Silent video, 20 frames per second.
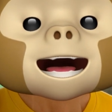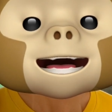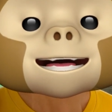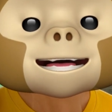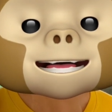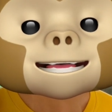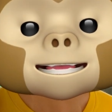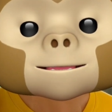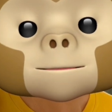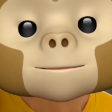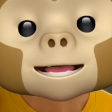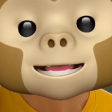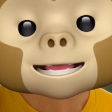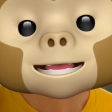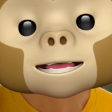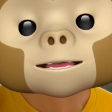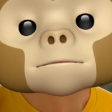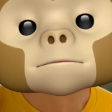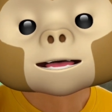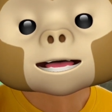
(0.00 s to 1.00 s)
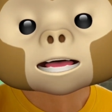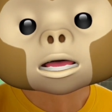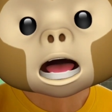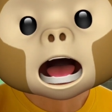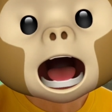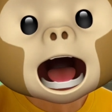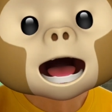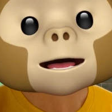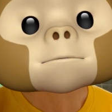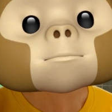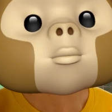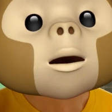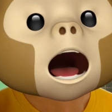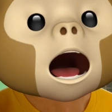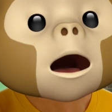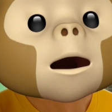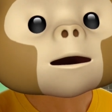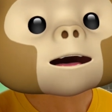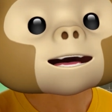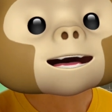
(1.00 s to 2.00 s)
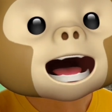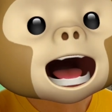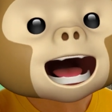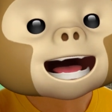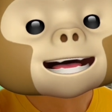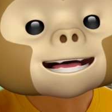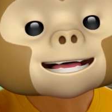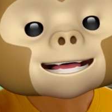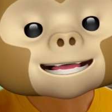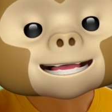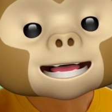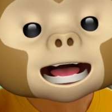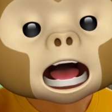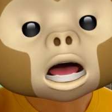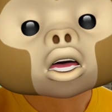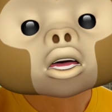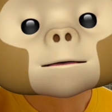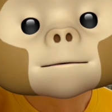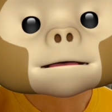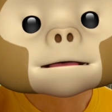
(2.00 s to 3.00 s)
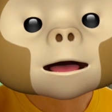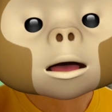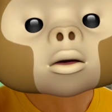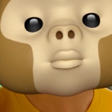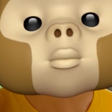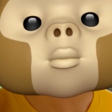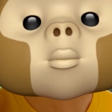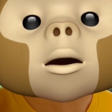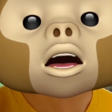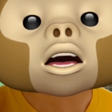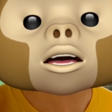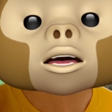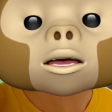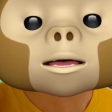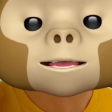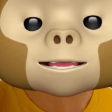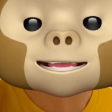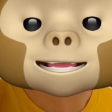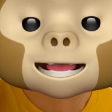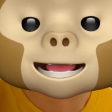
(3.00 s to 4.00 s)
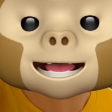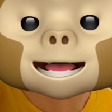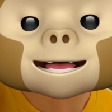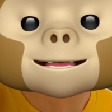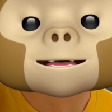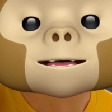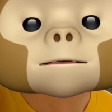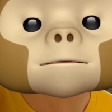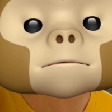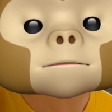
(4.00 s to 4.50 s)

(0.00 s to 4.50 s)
The specific time when online discussion boards were used in the